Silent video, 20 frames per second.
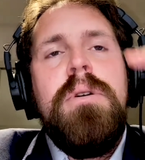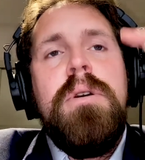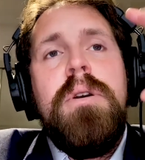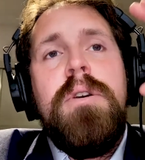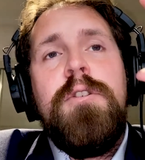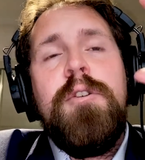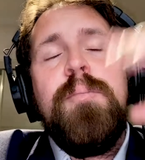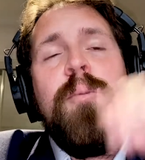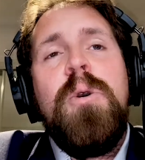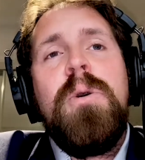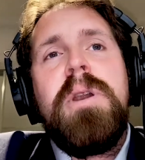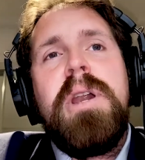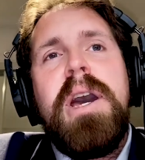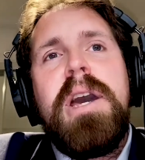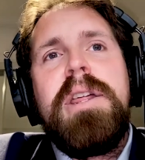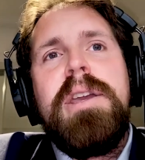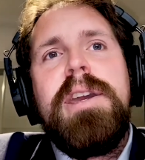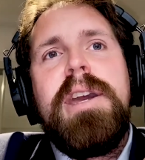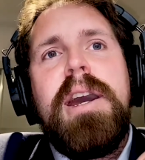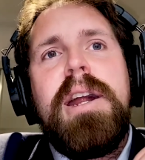you're more
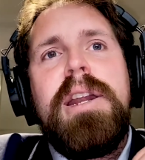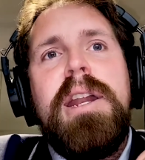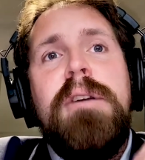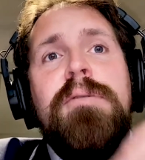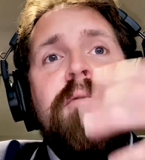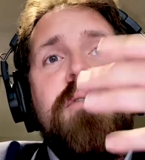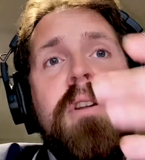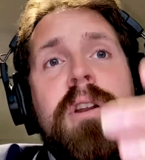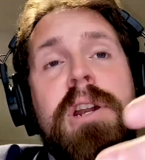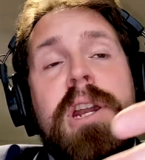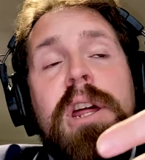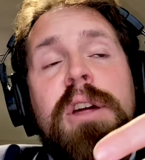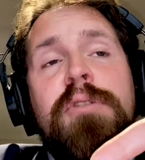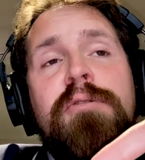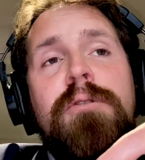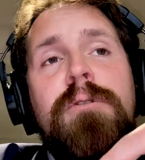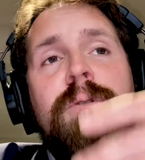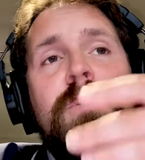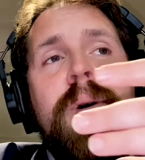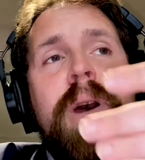likely to get
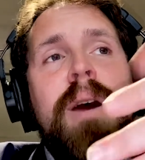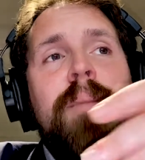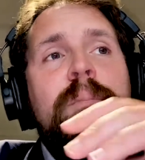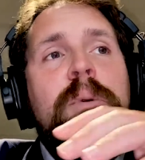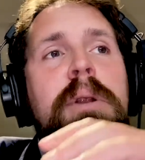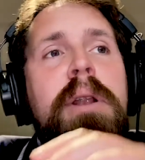click-through and more